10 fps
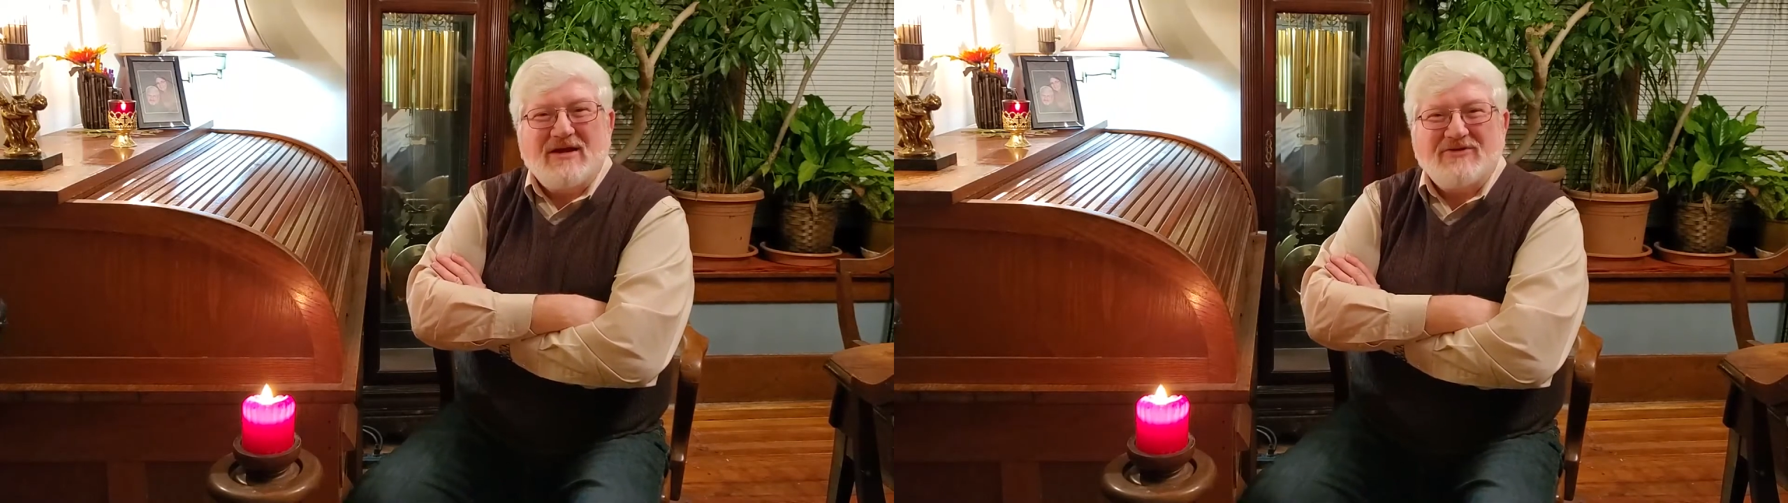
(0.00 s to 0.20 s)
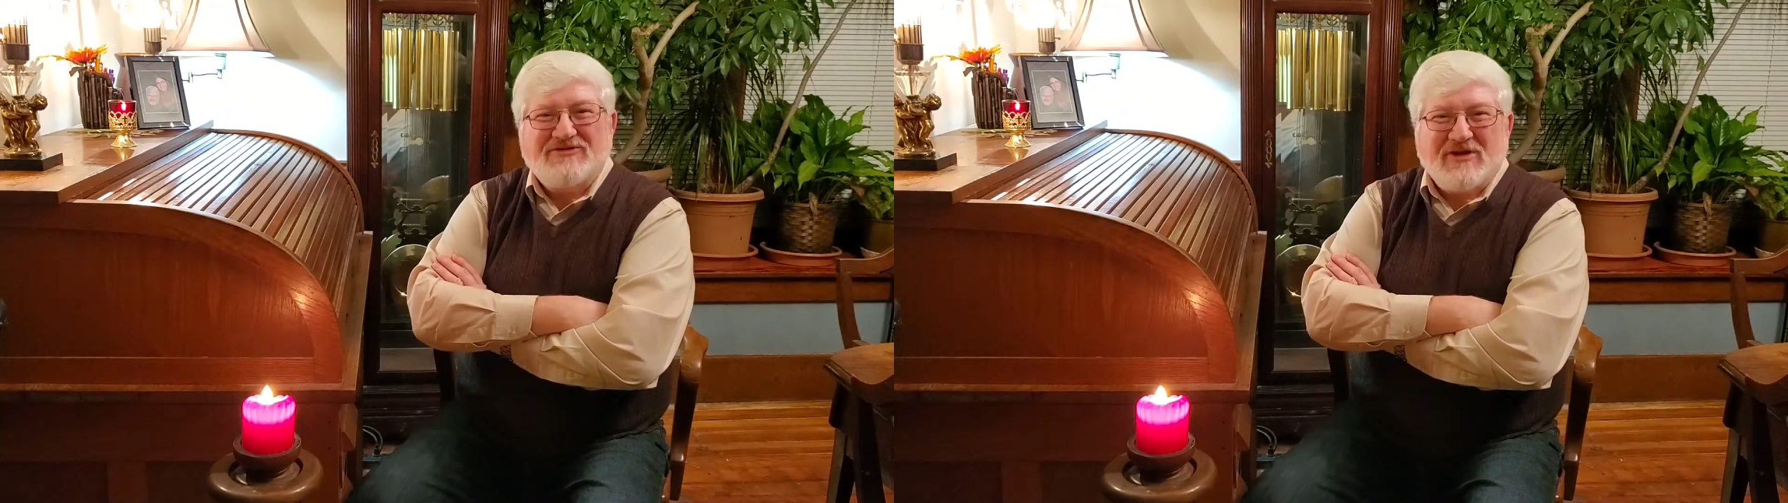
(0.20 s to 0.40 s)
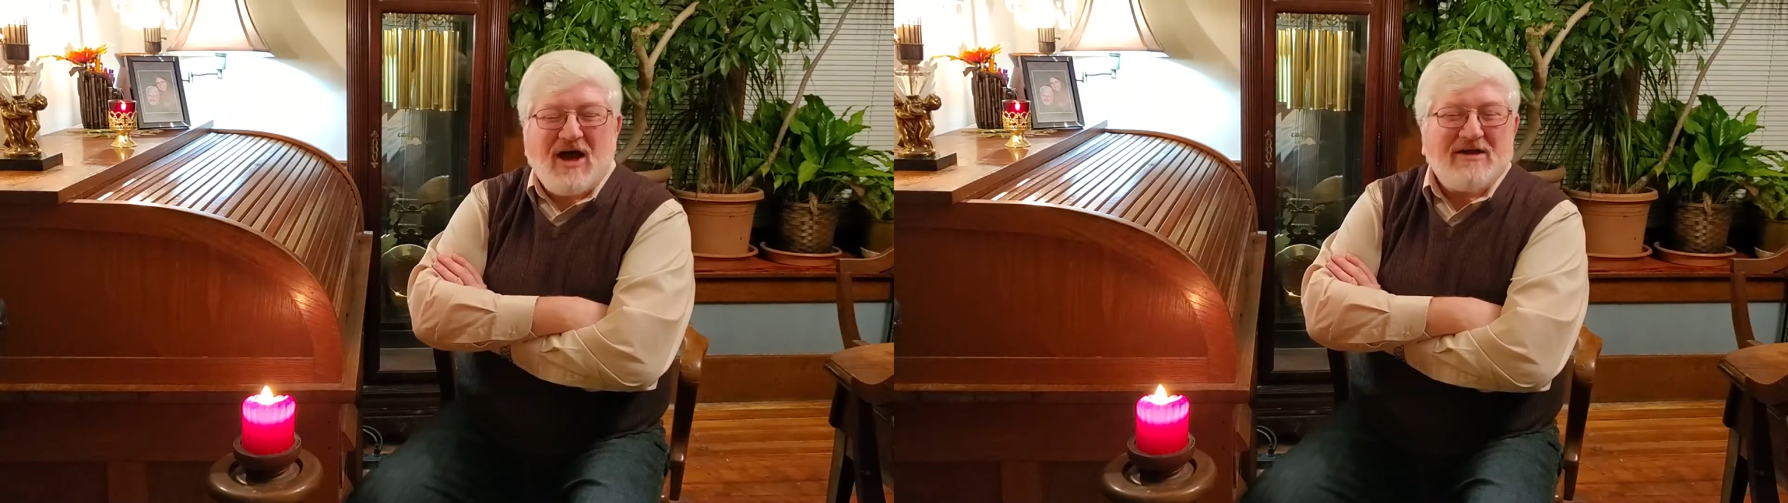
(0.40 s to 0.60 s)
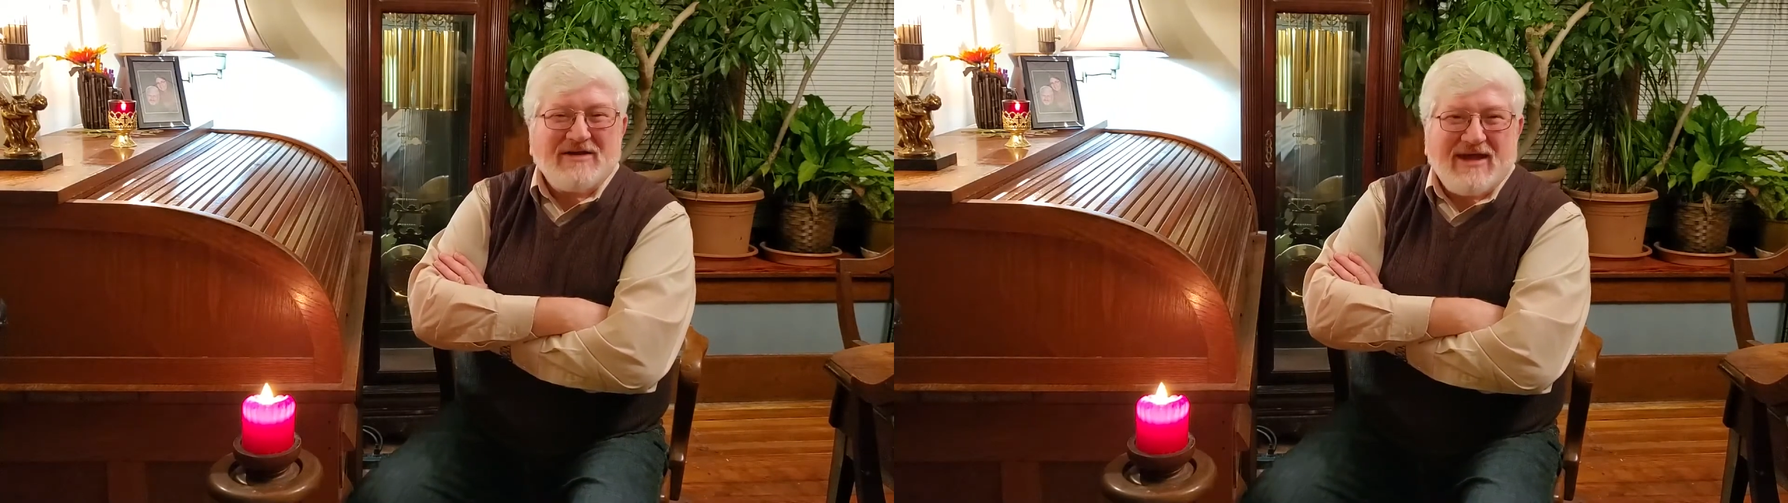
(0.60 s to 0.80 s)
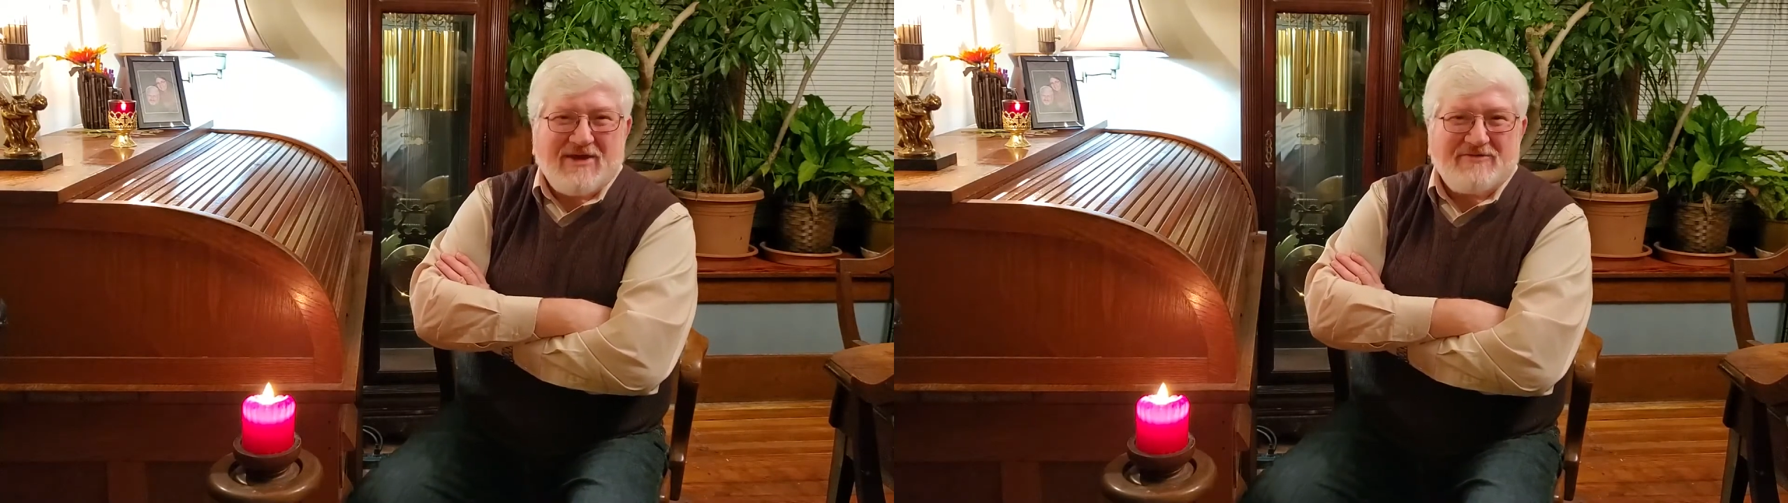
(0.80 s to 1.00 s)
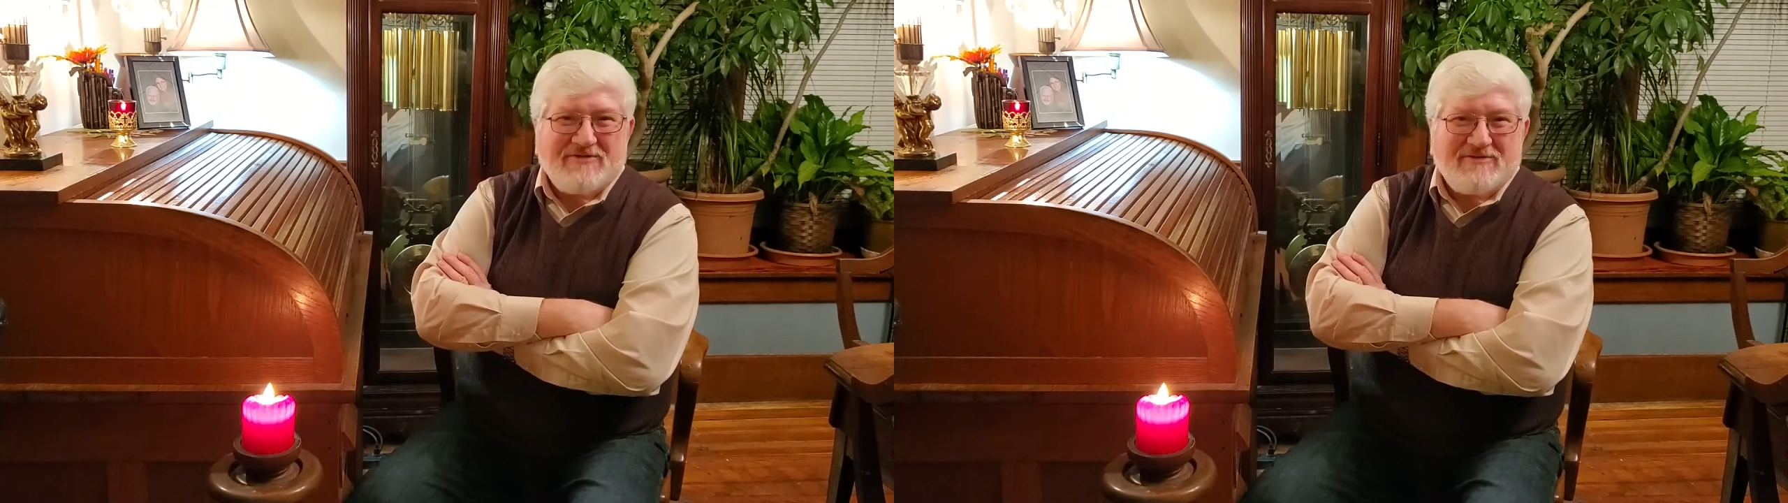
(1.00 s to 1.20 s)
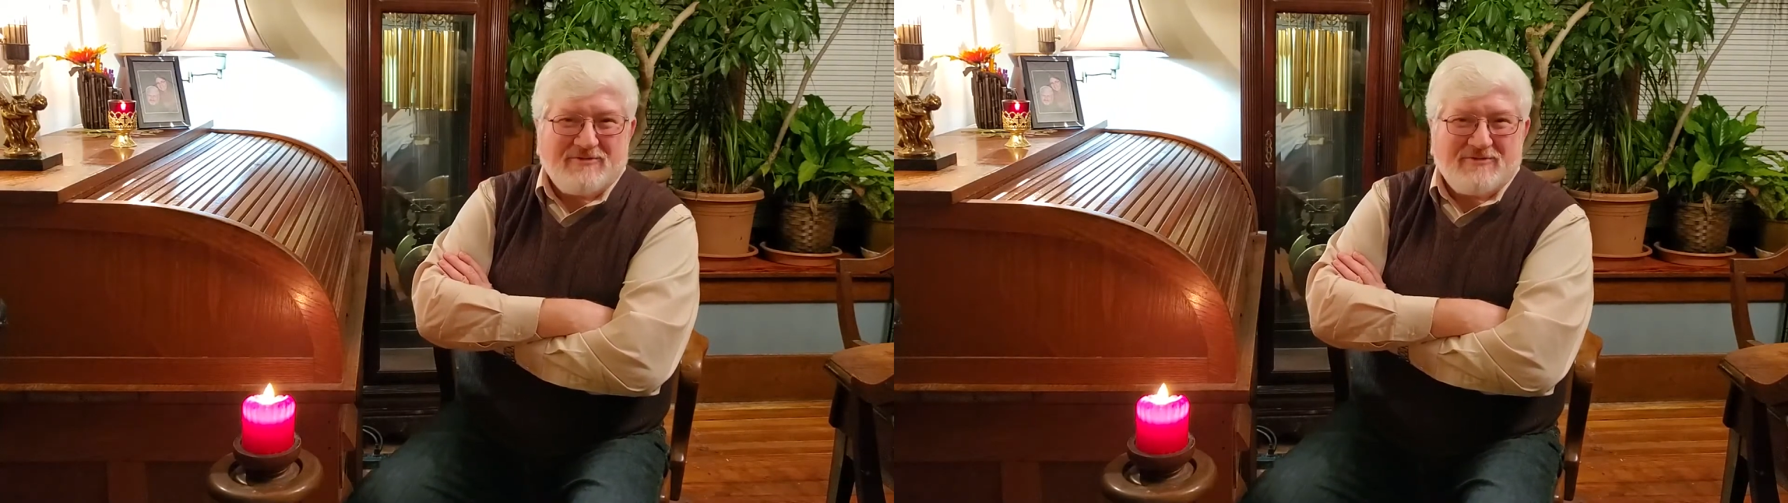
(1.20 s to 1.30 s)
Scott and Kevin,